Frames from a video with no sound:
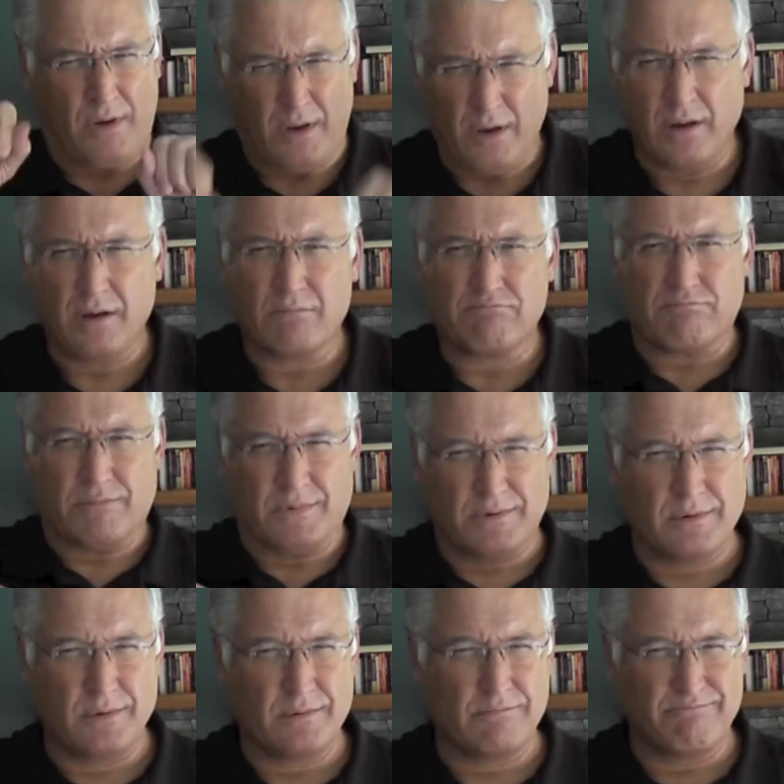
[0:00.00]
Well,
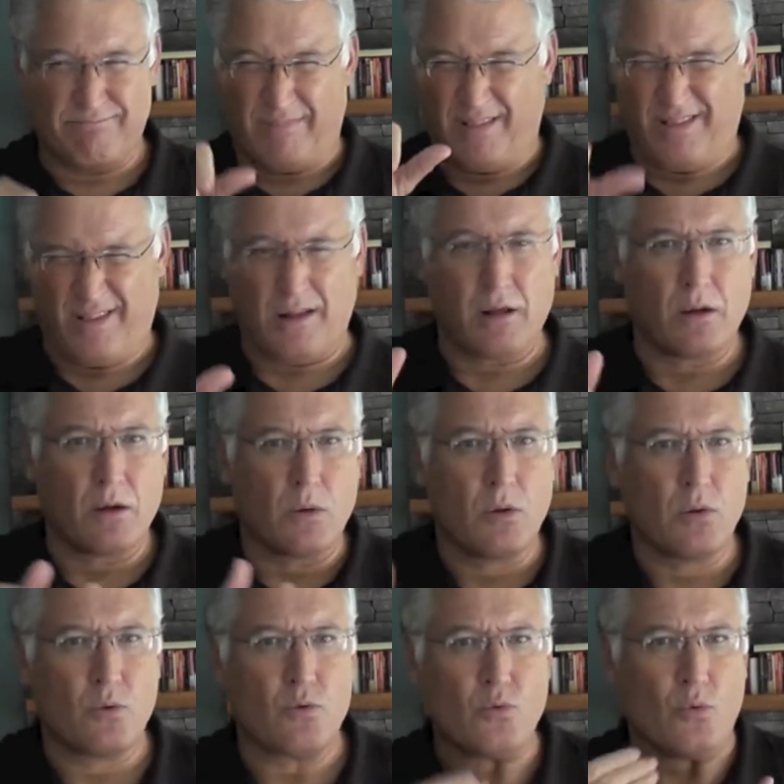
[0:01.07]
how can we
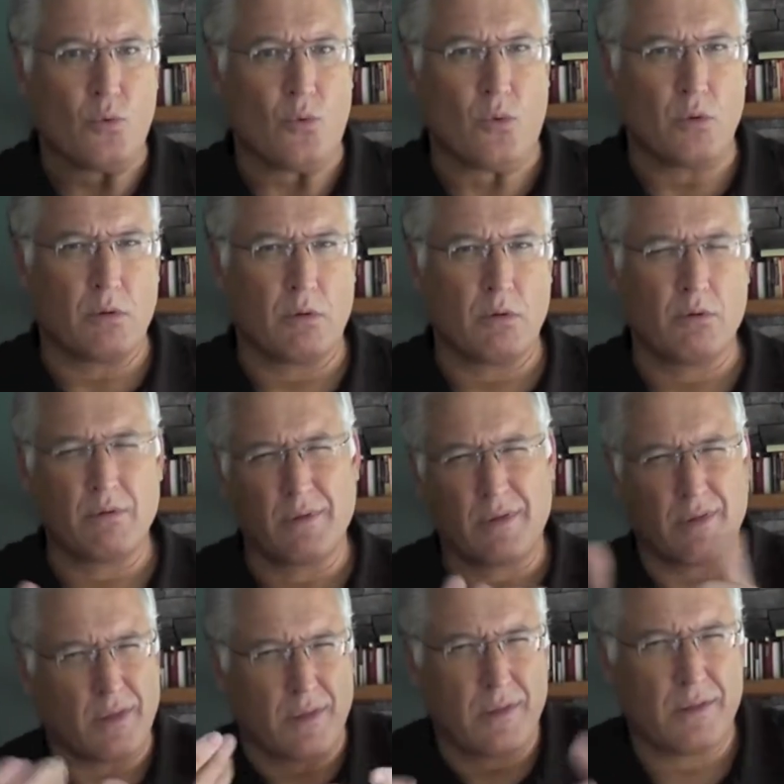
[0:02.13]
accept
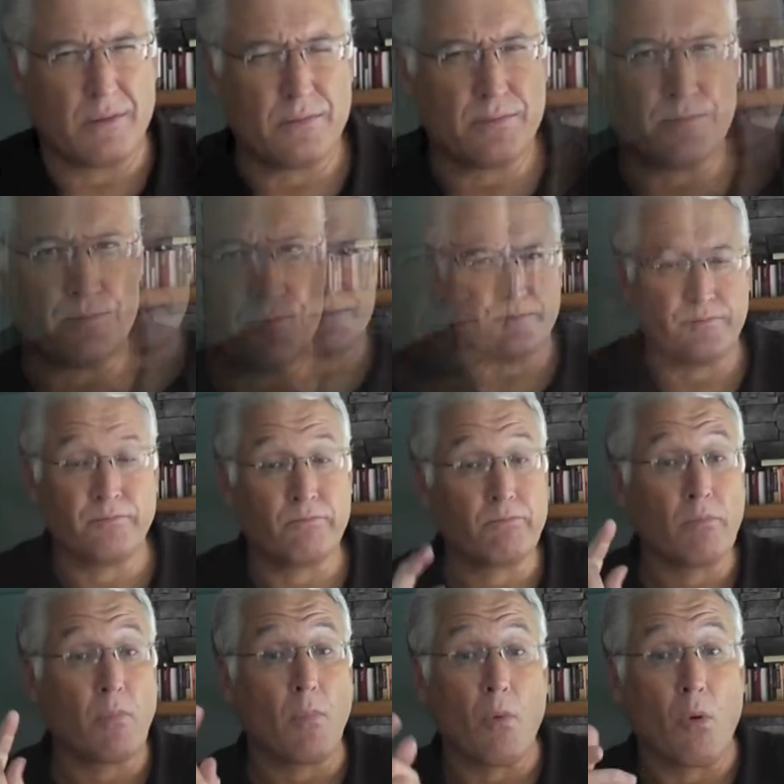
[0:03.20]
being joyful during
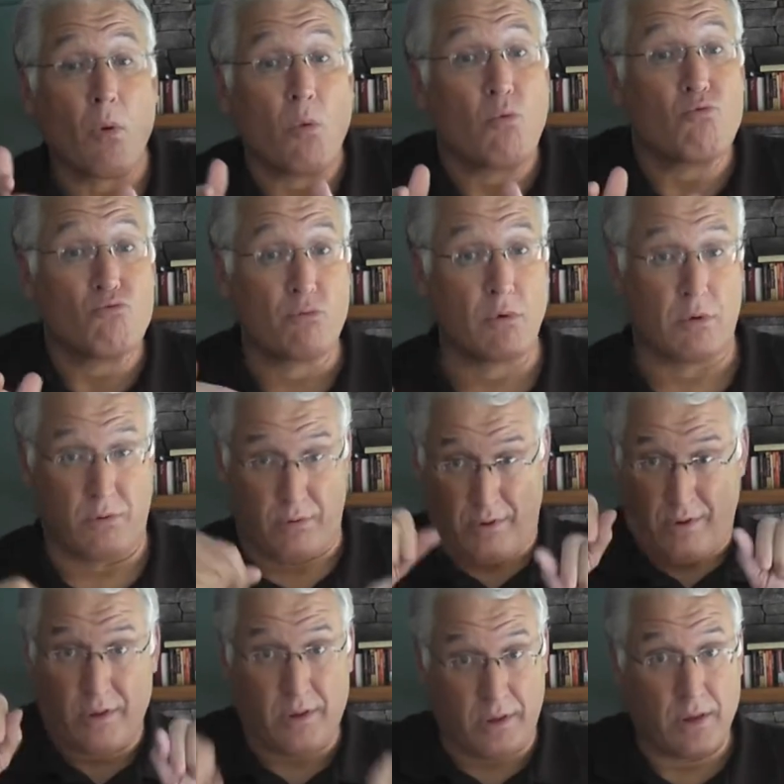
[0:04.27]
these hard times? Well,
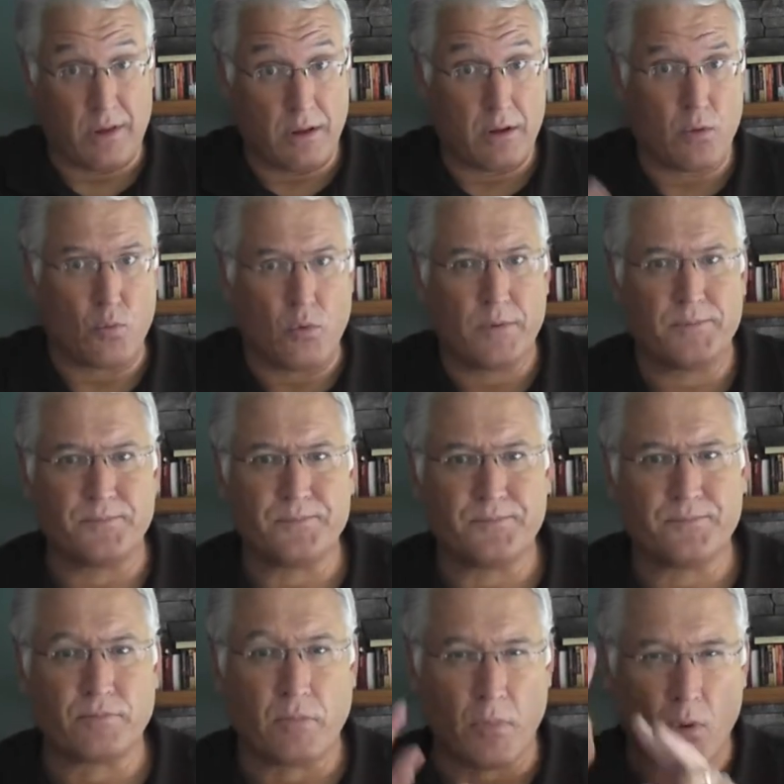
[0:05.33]
there's one way,
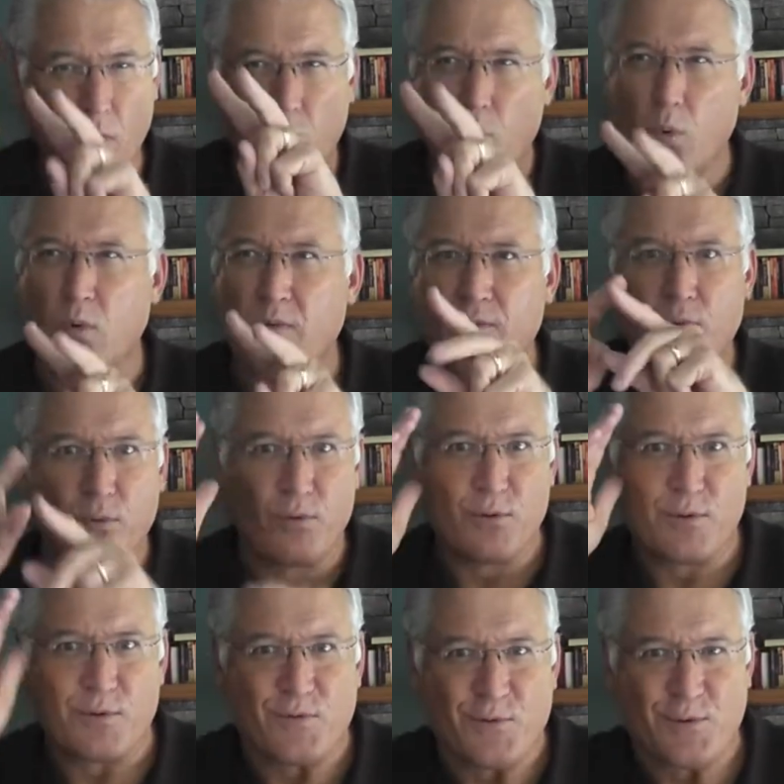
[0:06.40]
and that
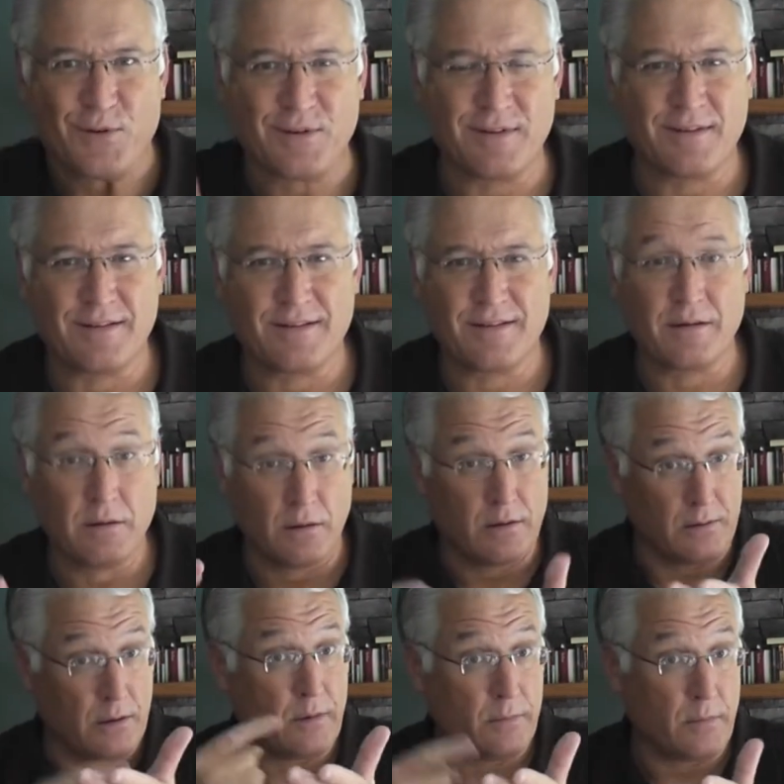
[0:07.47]
way is to look to the
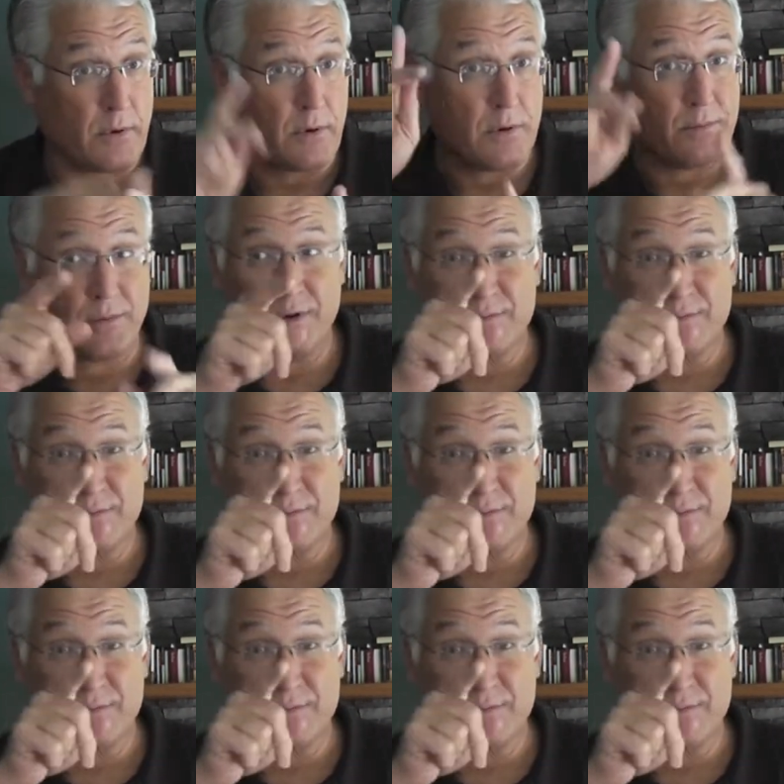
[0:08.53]
future.